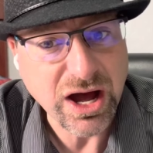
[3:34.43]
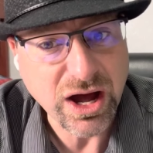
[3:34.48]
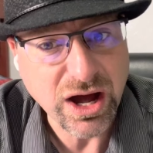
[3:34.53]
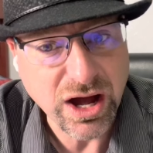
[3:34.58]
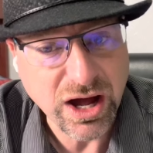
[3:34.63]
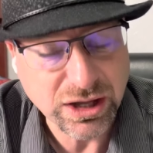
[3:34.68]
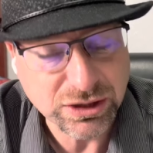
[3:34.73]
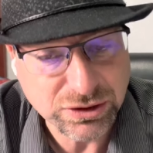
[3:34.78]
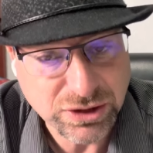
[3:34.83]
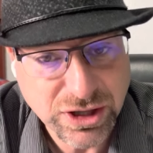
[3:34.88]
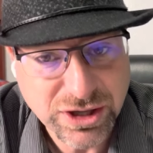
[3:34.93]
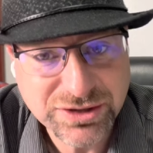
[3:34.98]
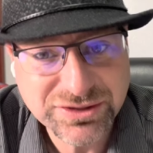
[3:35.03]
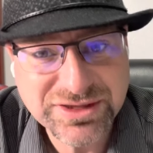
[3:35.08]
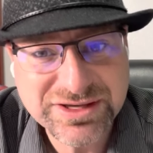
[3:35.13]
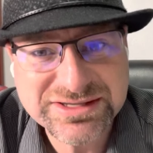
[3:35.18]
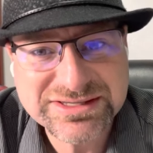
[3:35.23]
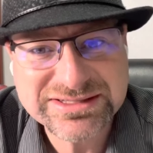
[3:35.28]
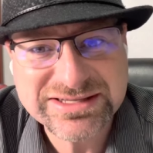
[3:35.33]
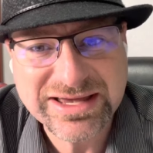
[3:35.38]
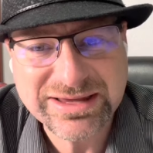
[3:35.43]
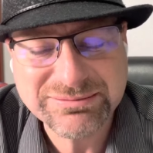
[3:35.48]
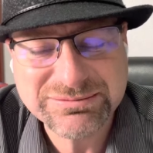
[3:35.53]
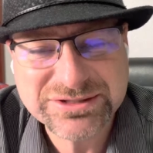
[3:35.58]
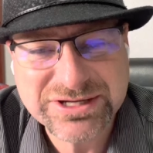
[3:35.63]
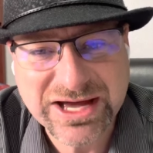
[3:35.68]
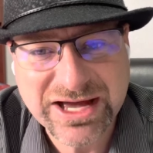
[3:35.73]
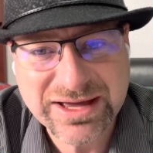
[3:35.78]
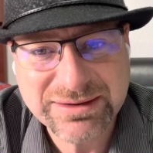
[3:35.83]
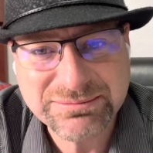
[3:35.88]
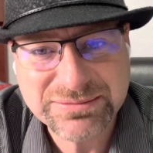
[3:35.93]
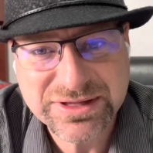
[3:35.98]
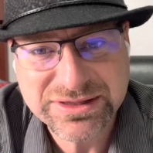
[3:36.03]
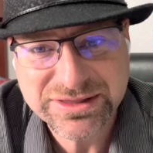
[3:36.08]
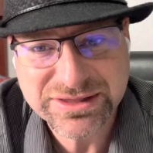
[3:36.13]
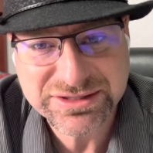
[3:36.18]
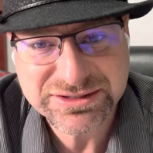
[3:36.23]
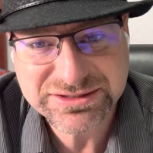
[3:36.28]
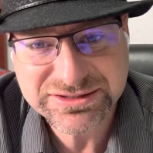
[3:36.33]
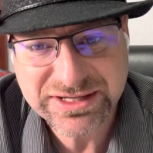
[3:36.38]
along this same time that
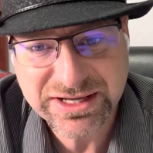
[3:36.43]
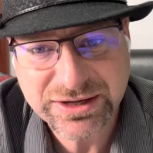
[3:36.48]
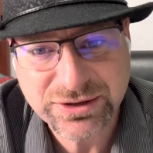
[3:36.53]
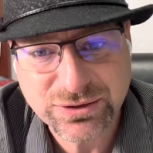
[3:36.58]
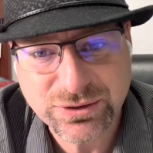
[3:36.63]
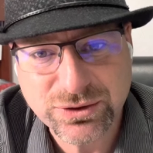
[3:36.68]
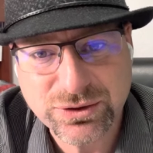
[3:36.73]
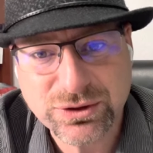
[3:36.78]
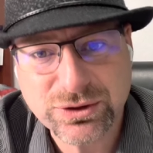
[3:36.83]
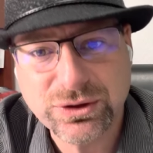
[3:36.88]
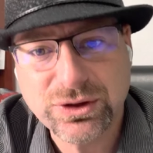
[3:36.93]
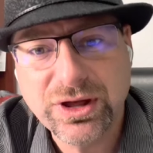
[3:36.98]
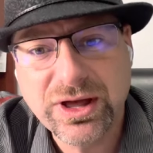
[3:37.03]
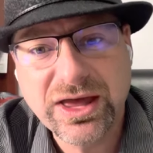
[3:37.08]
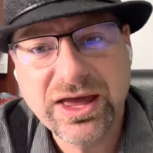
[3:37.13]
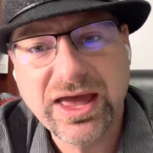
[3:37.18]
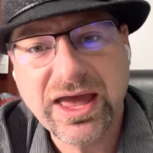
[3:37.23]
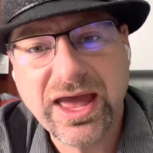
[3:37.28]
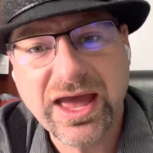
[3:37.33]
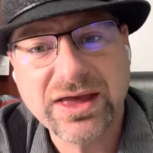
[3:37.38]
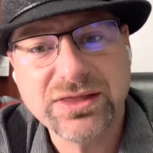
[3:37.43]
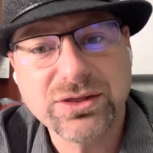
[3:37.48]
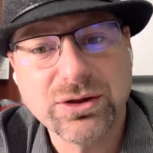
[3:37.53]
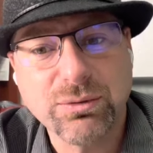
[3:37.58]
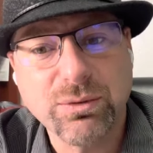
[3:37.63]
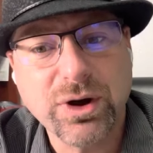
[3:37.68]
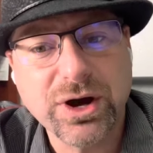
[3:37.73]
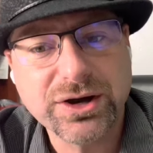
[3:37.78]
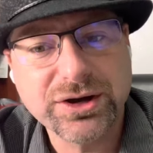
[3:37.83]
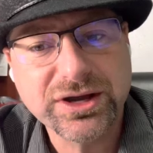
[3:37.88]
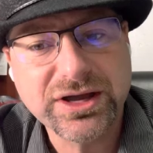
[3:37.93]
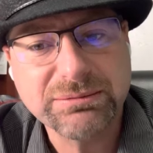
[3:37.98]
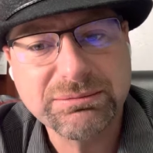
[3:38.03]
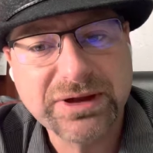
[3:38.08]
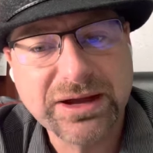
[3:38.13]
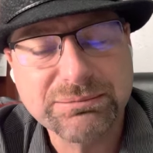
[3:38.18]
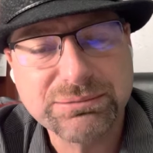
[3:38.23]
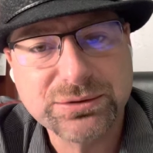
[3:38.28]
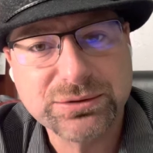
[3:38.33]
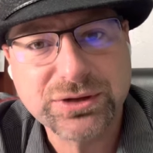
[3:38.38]
the sinkhole and the water coming
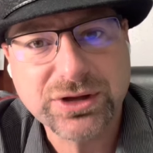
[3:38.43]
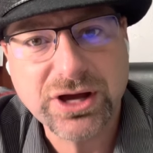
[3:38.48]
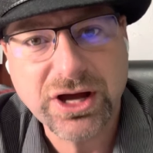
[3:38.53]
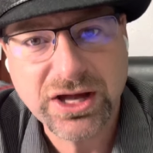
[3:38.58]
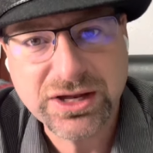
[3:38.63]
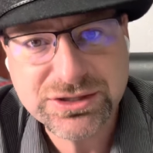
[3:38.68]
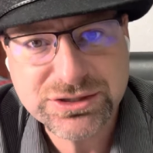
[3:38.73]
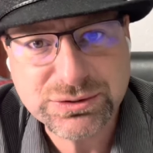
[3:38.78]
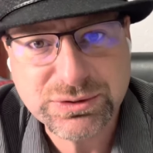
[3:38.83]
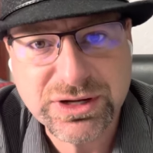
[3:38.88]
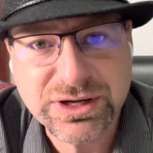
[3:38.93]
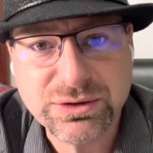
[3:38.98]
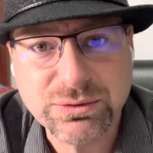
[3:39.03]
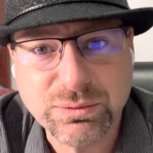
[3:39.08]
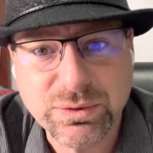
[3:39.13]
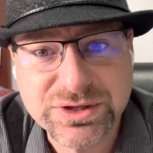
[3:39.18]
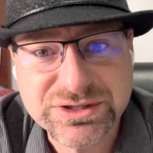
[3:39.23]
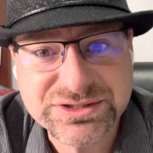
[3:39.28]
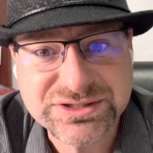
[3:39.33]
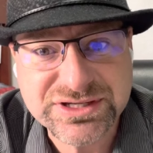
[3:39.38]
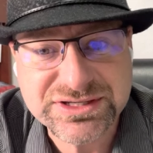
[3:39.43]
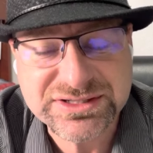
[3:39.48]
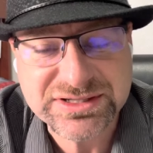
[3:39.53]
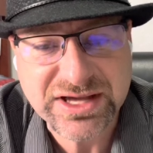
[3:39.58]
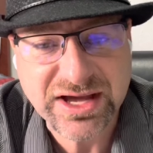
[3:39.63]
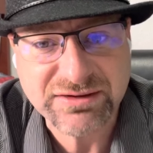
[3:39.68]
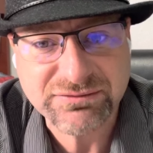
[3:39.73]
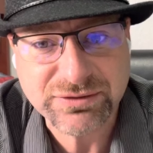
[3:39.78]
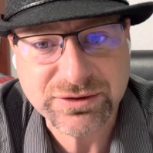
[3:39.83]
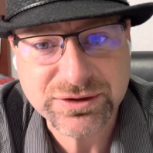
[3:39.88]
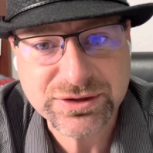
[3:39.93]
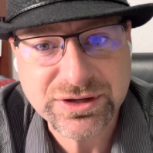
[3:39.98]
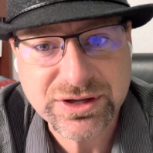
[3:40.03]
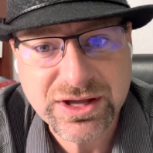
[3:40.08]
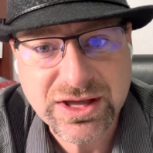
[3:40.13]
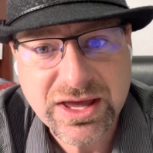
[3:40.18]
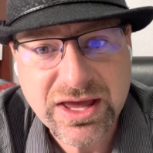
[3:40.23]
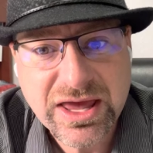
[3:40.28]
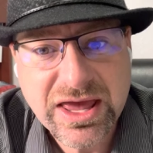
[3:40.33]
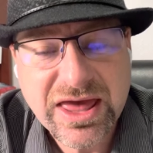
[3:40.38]
up through the conduit was discovered,
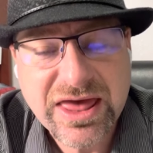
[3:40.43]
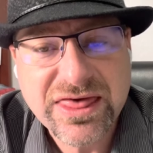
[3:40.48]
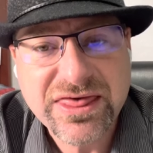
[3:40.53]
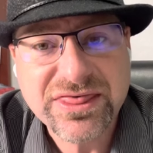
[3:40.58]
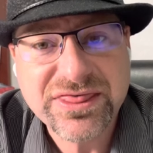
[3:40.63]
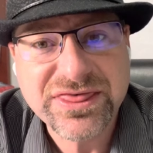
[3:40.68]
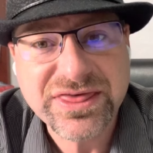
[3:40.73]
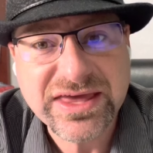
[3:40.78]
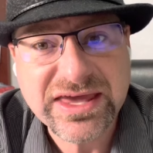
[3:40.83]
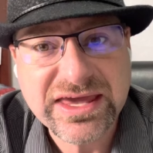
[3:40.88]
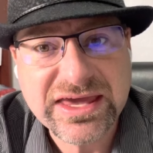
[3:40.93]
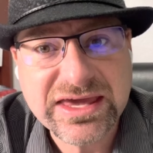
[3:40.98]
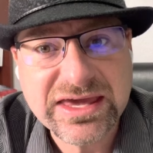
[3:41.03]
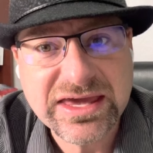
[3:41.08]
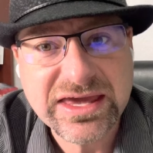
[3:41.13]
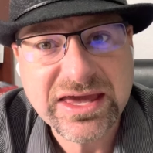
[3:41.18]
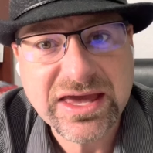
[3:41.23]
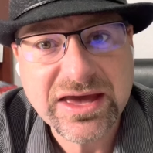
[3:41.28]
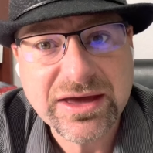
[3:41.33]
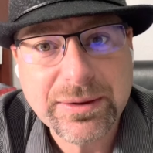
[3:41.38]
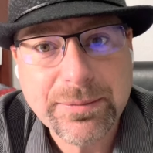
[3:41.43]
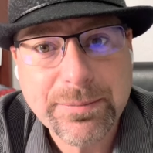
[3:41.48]
the